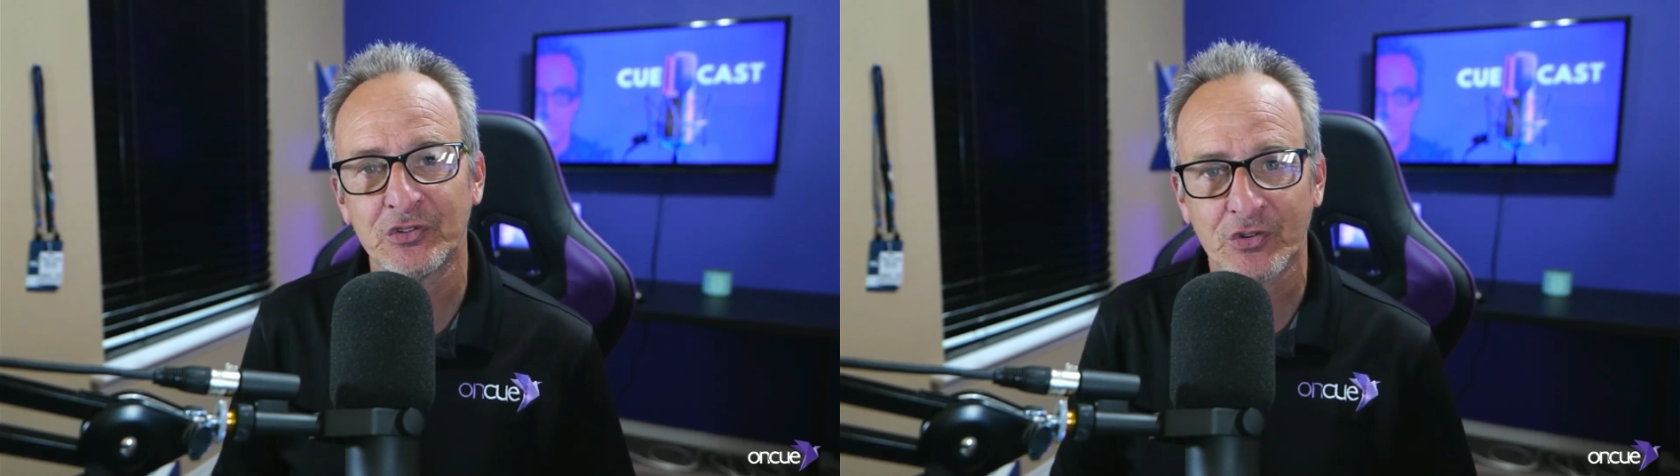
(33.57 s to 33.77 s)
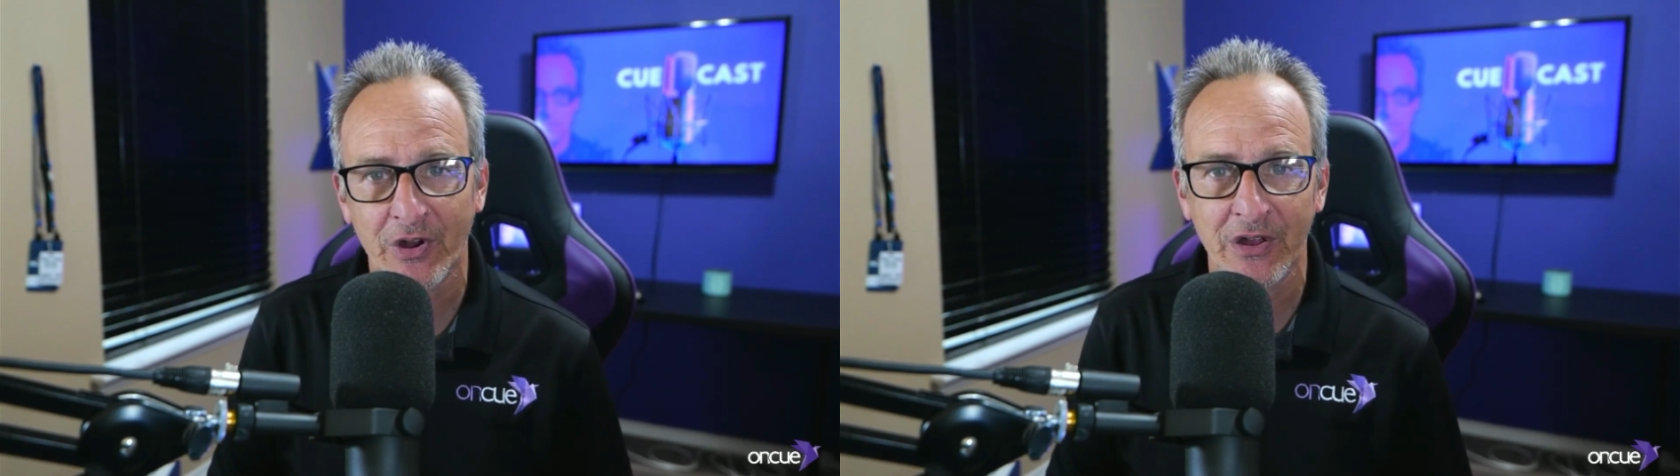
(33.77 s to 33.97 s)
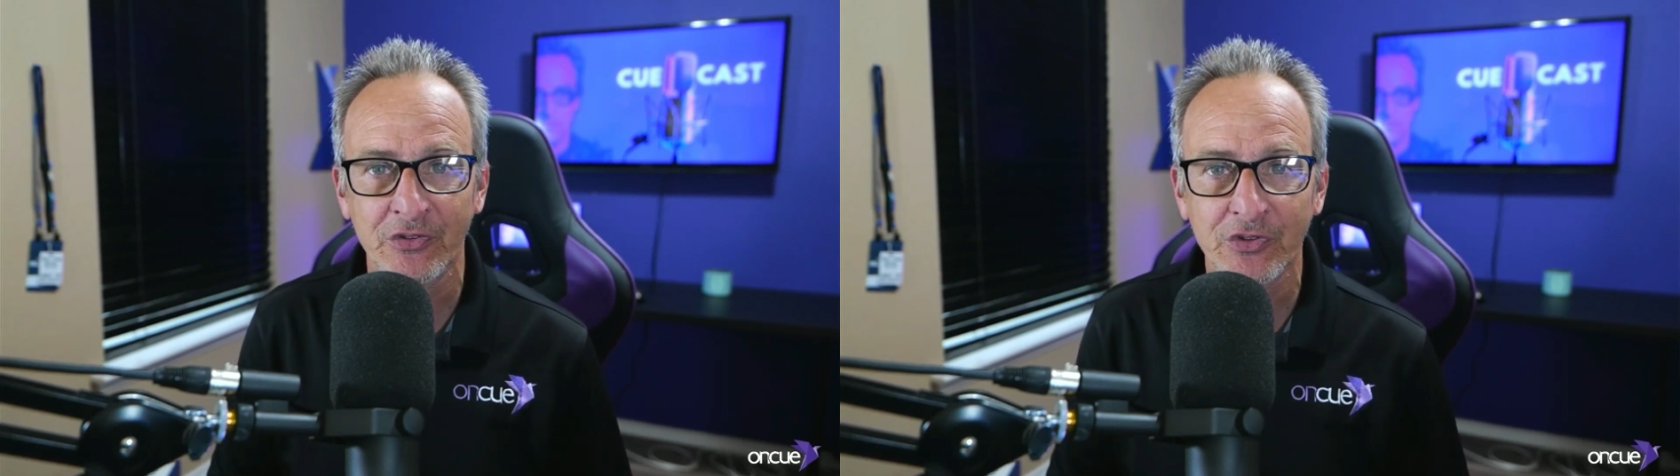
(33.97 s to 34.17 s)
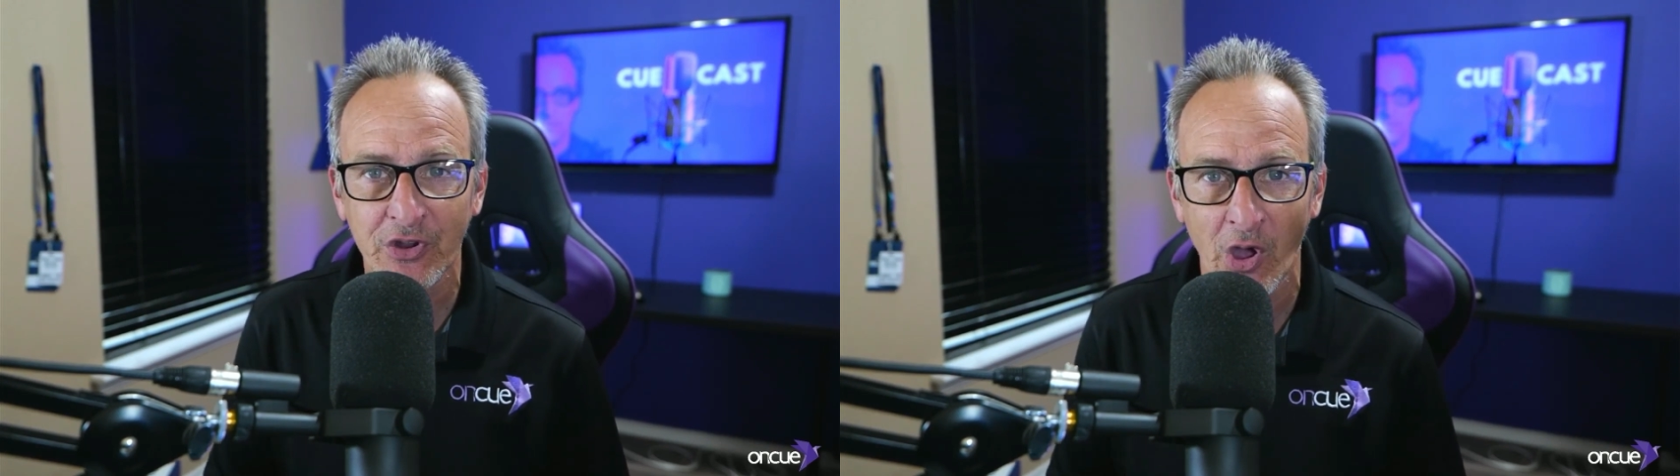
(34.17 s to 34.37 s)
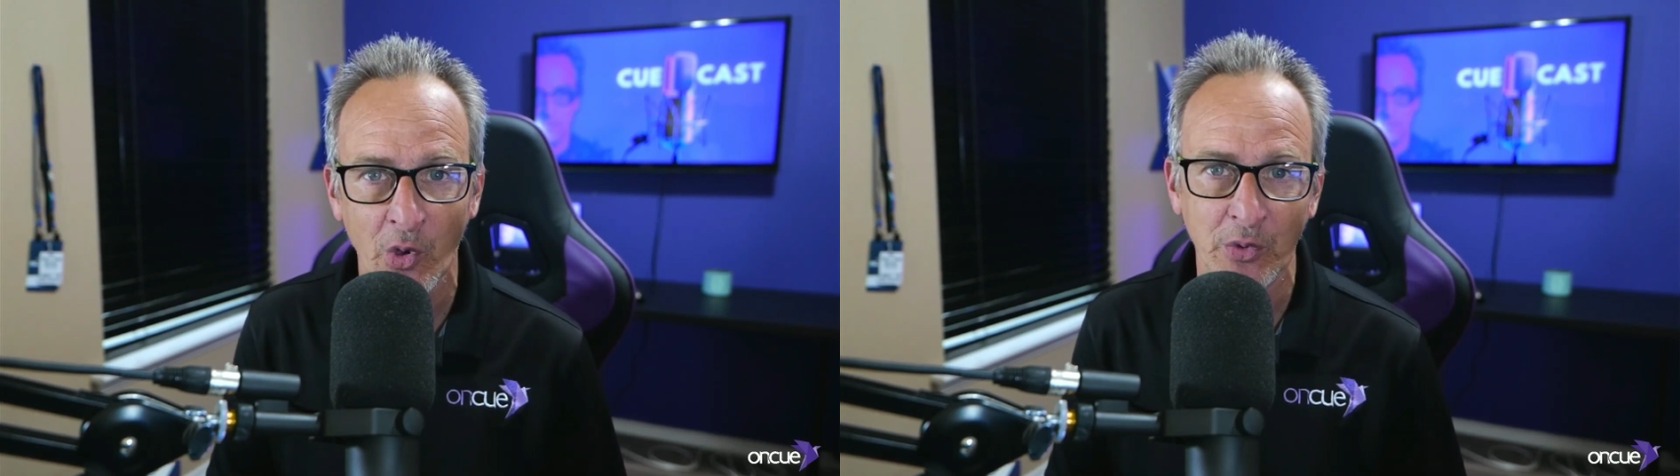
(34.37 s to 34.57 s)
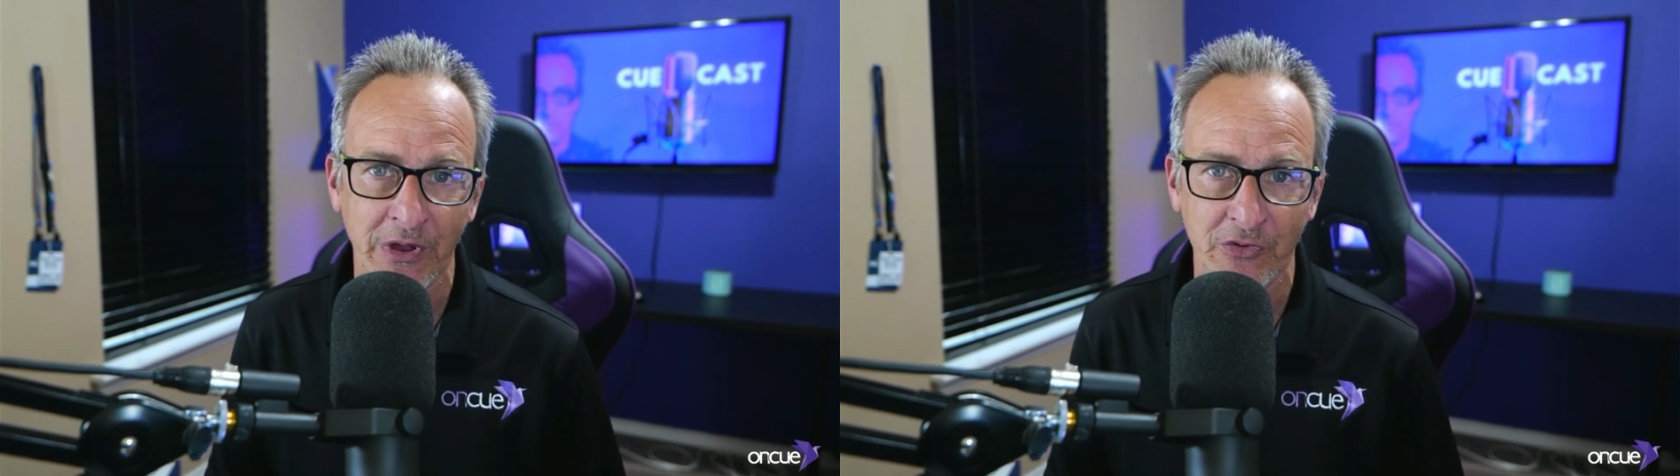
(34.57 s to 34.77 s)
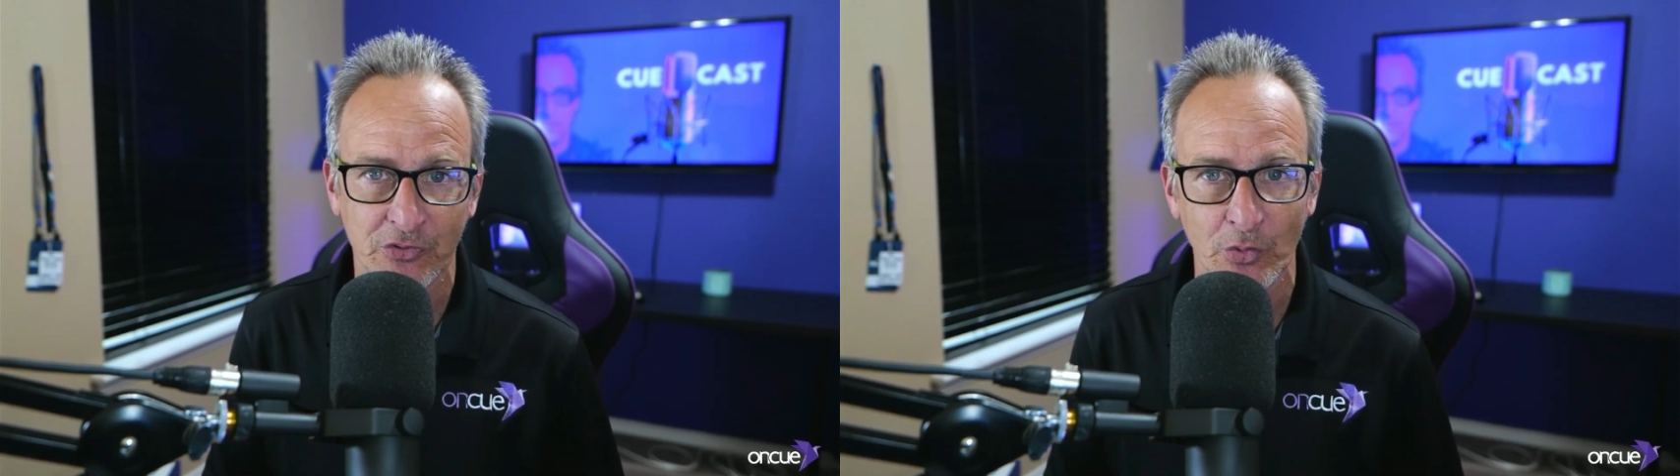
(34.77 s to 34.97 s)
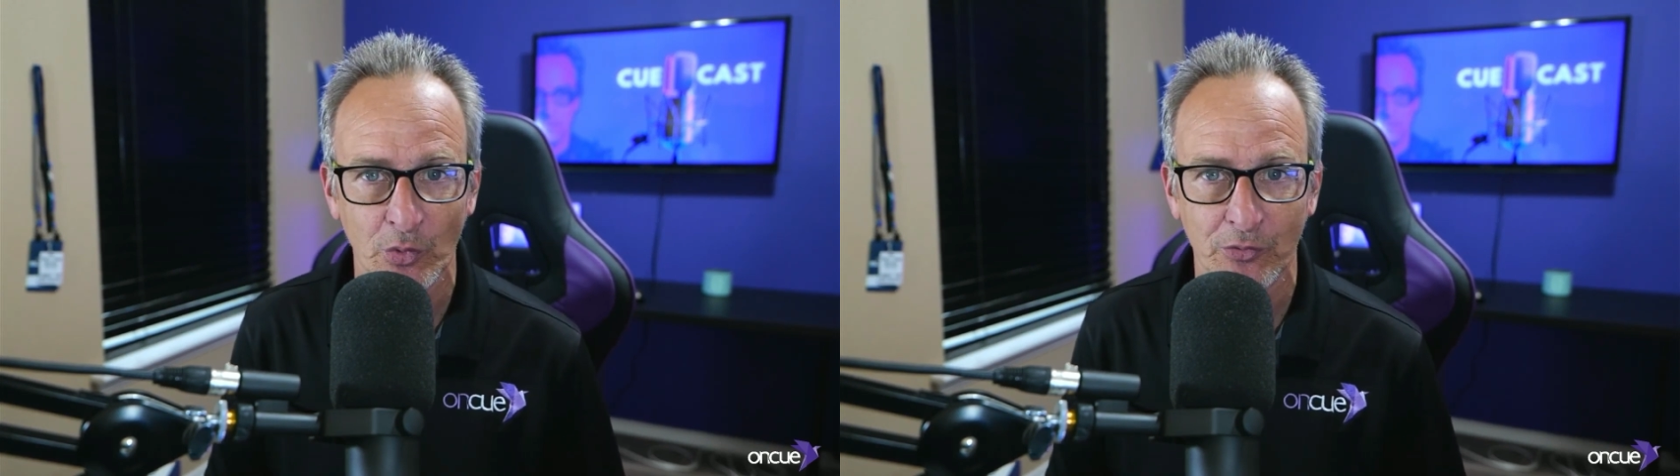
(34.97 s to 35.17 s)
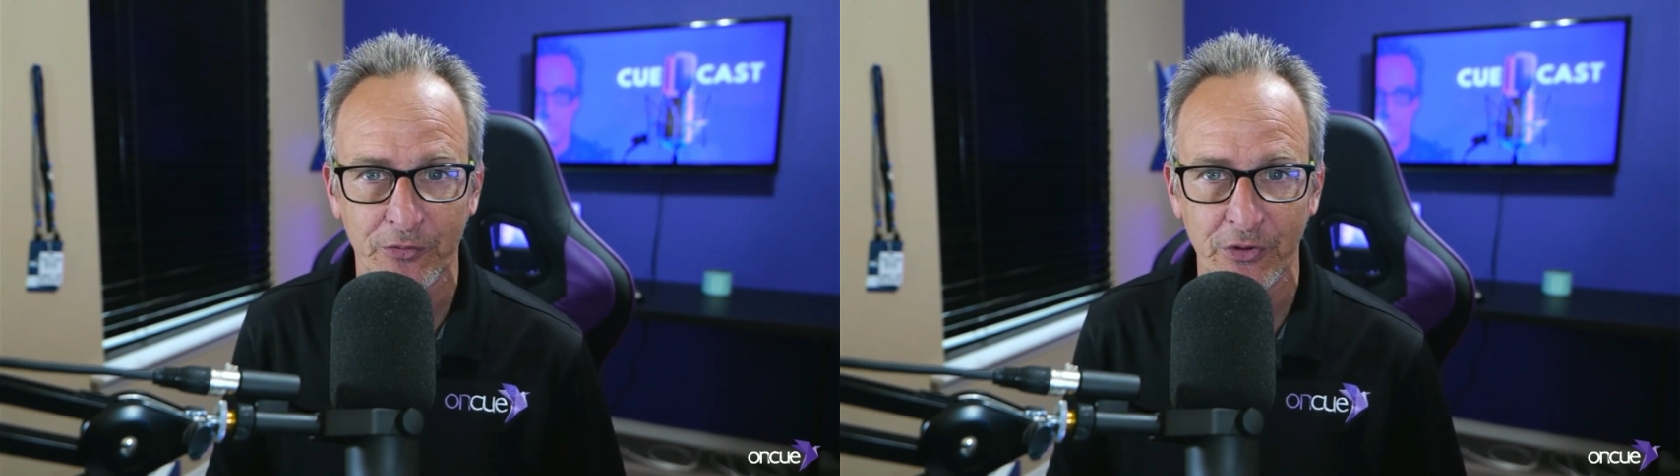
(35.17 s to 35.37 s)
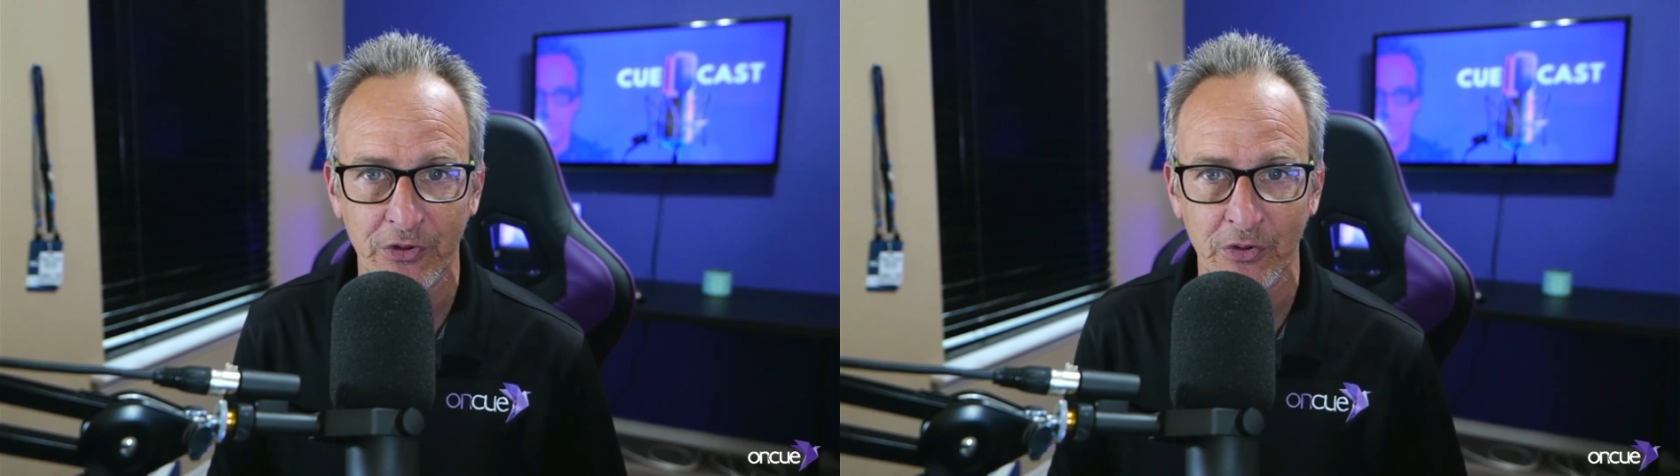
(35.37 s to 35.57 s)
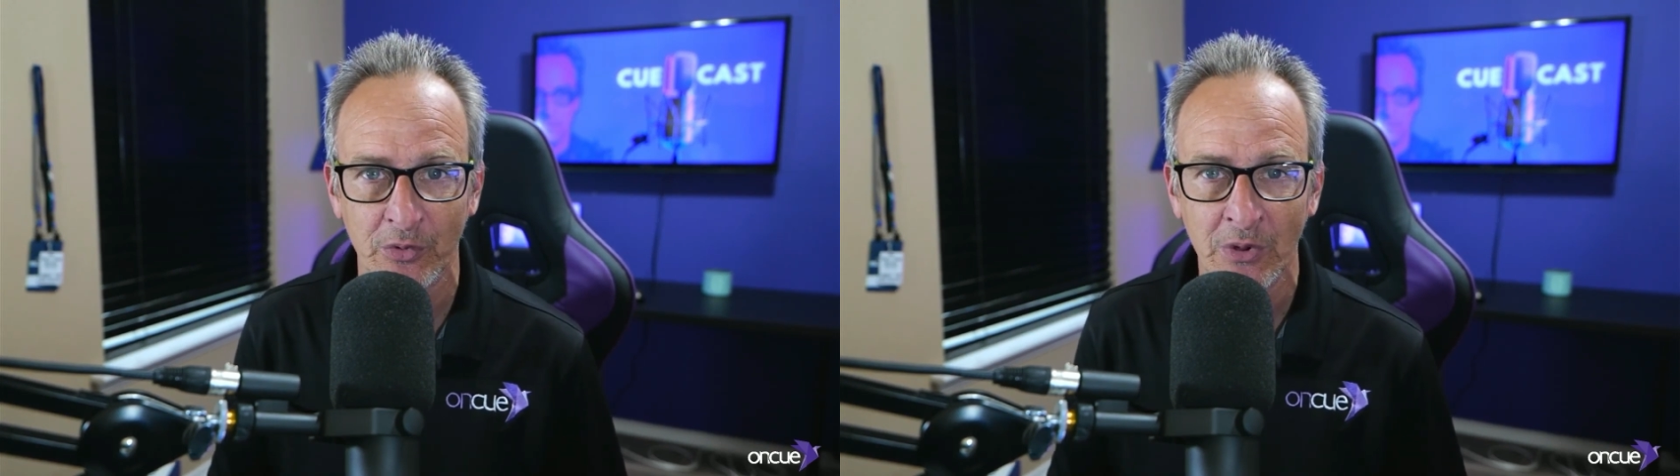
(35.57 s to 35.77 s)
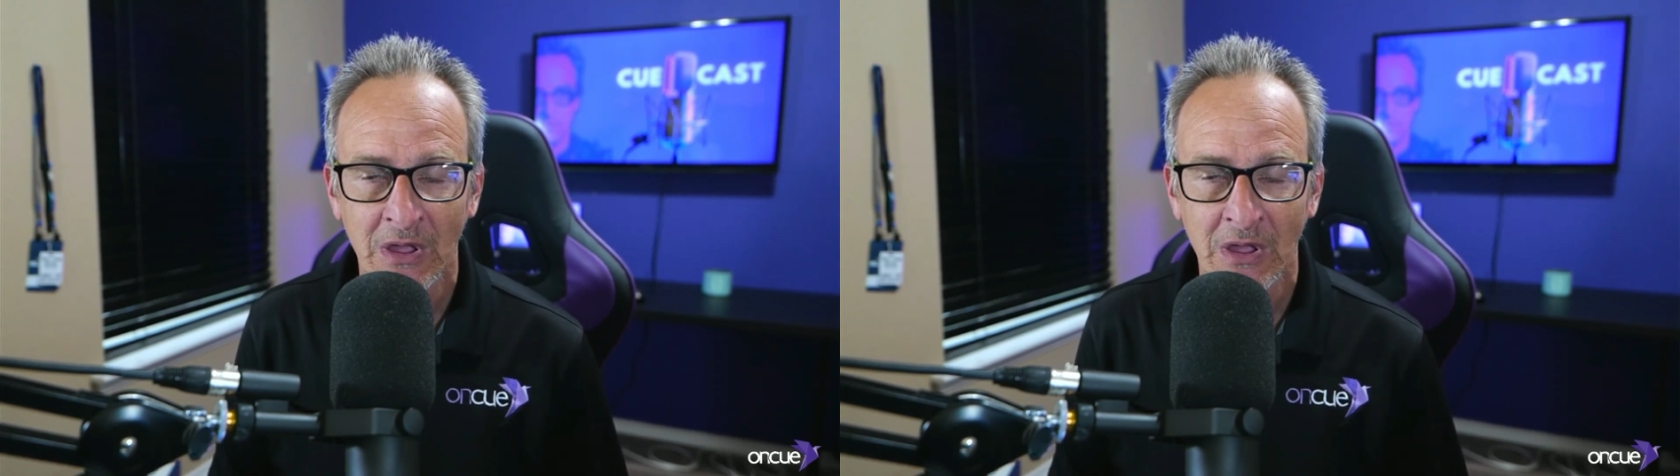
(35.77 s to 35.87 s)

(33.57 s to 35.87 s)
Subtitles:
transcoding tool for you